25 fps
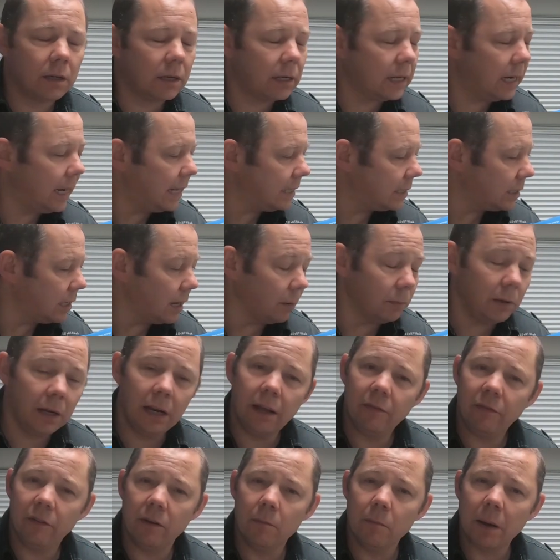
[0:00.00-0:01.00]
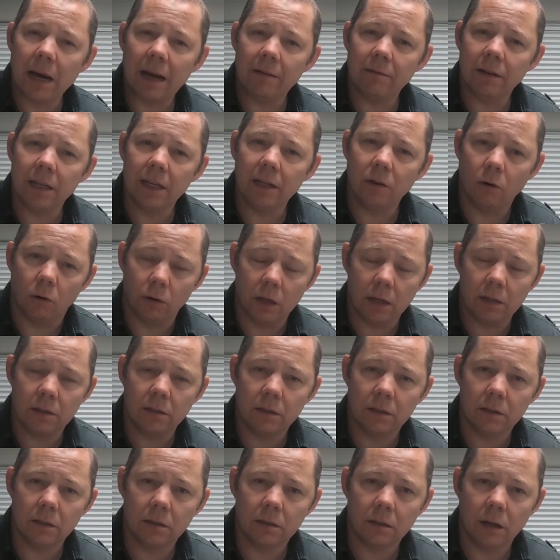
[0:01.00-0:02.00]
connecting up your lithium battery or your
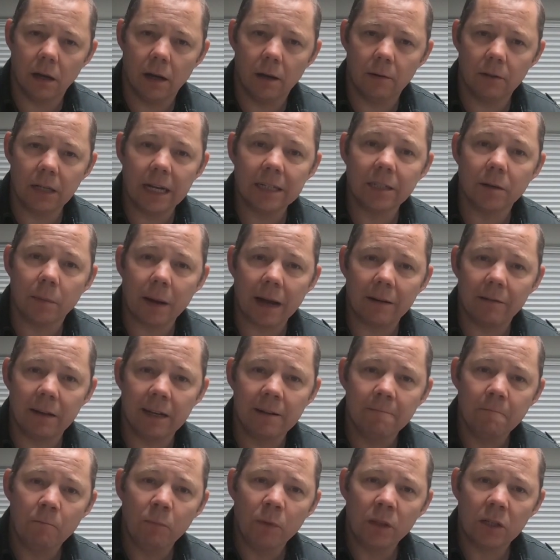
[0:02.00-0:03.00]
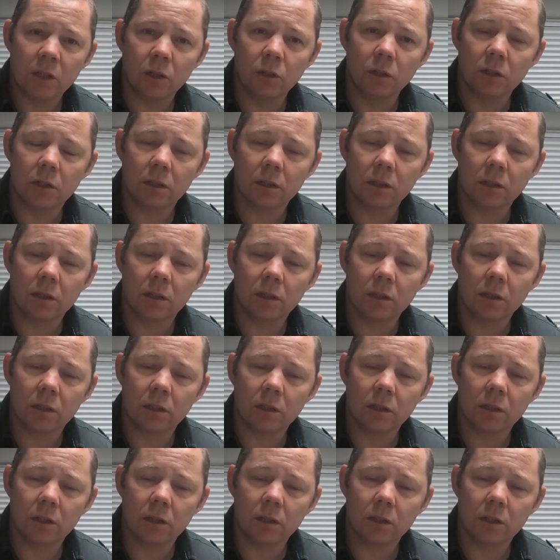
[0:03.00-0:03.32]
leisure battery to your